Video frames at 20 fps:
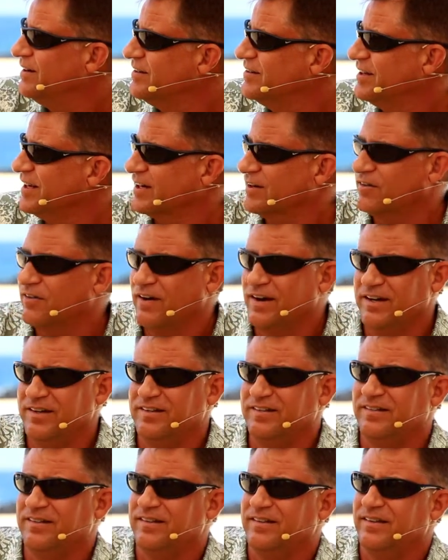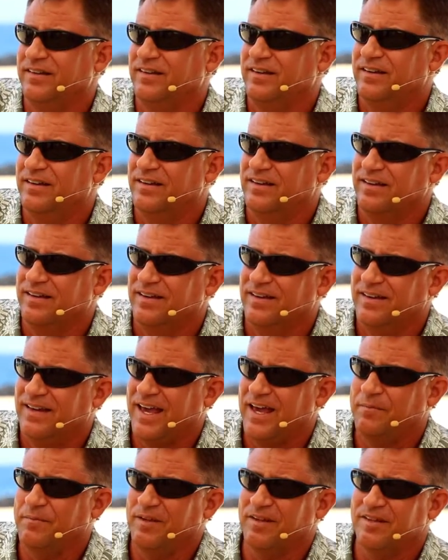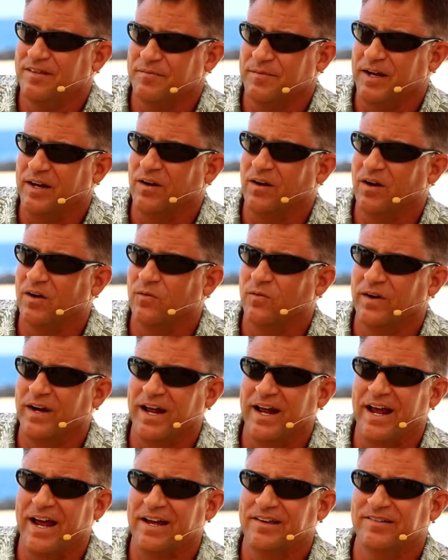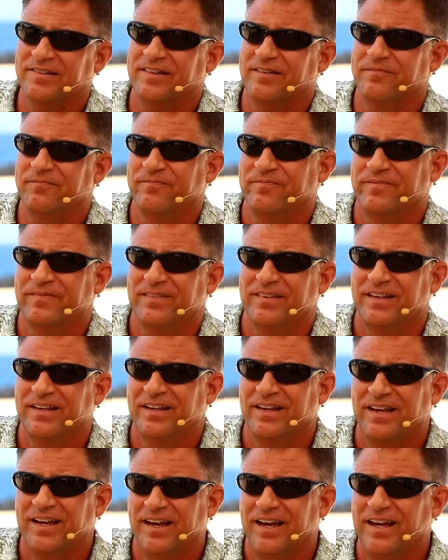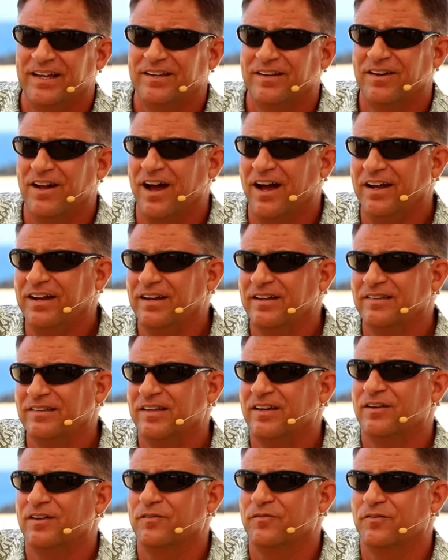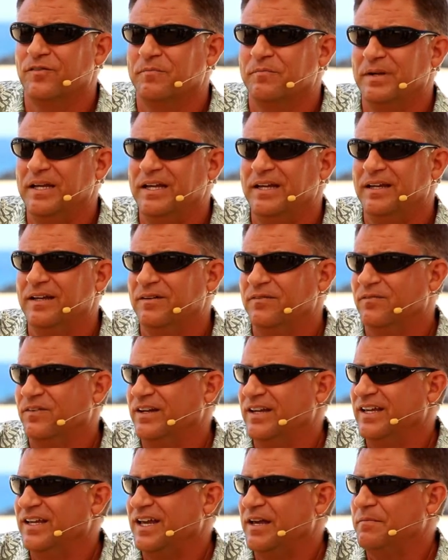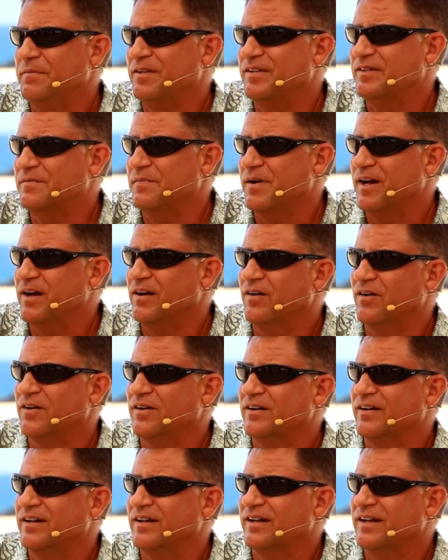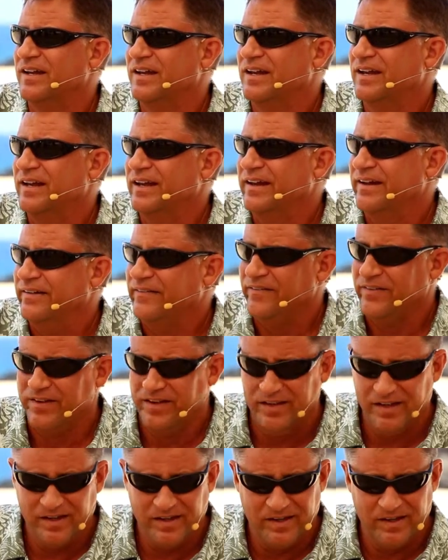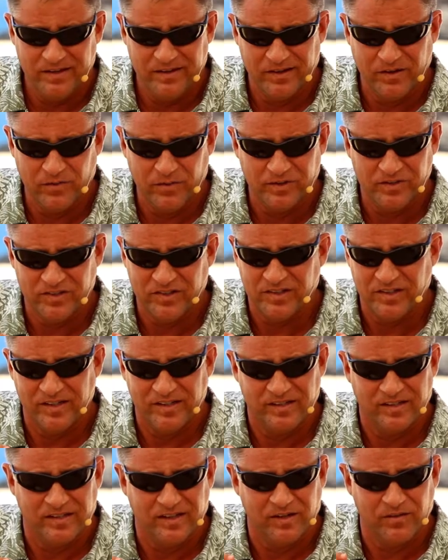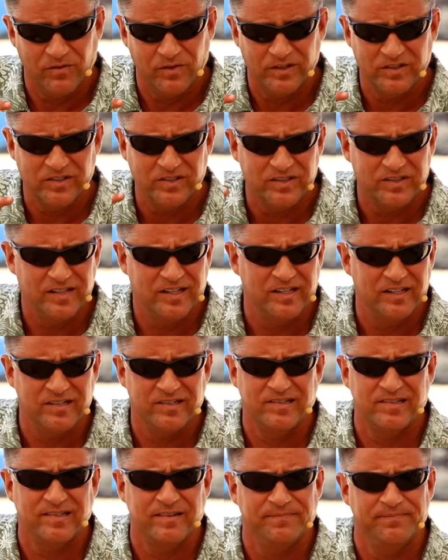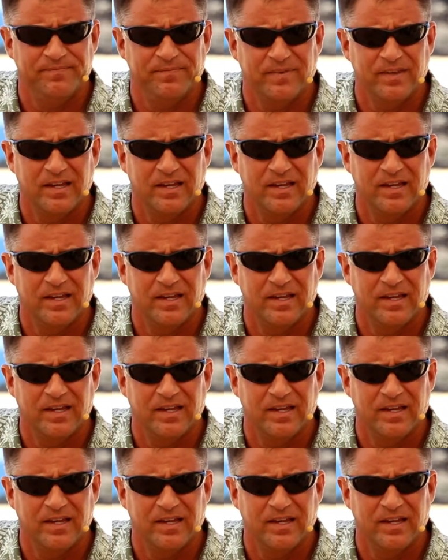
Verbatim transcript: is that Christ came into my heart when I asked him. And I can tell you for me, when he came into my heart, there was there was this